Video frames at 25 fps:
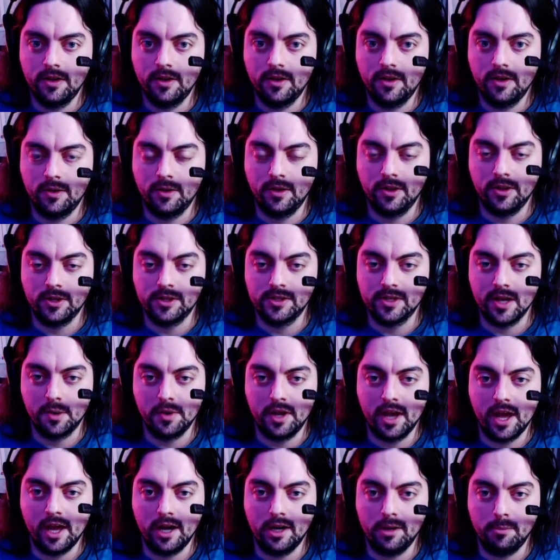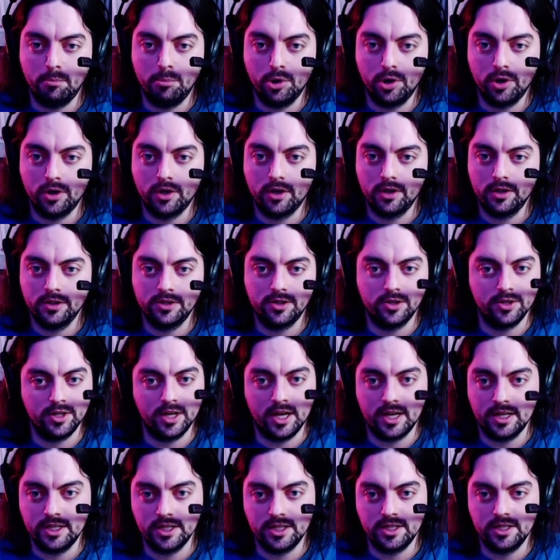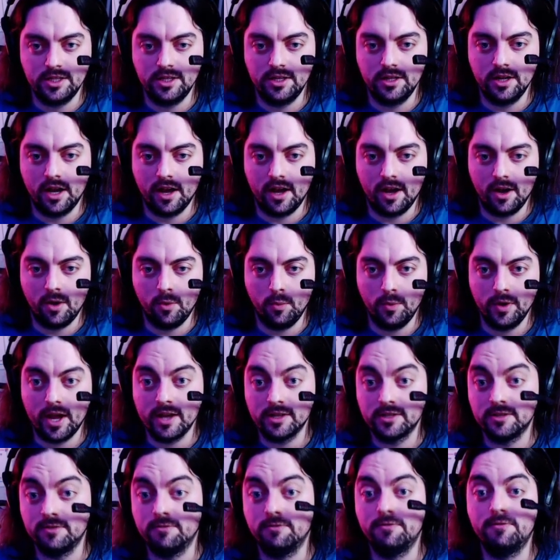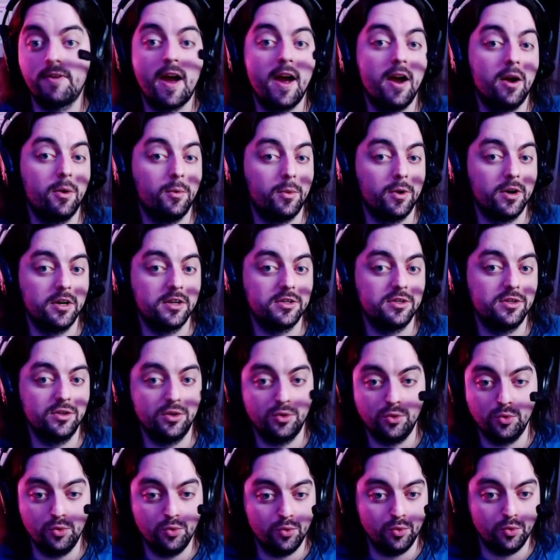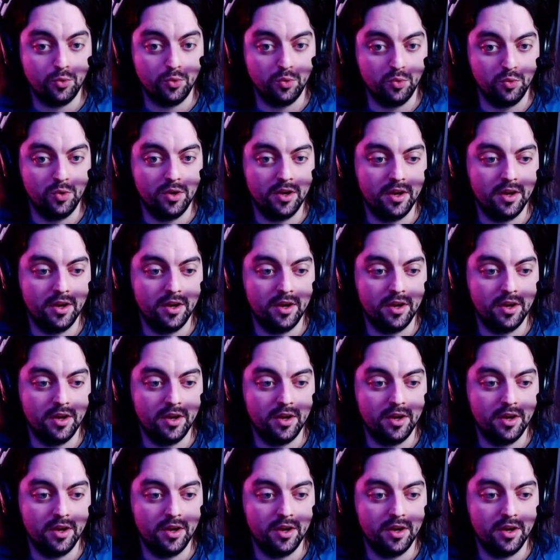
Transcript: It looks like we got a book. So yeah, just we got some fireworks. Ooh.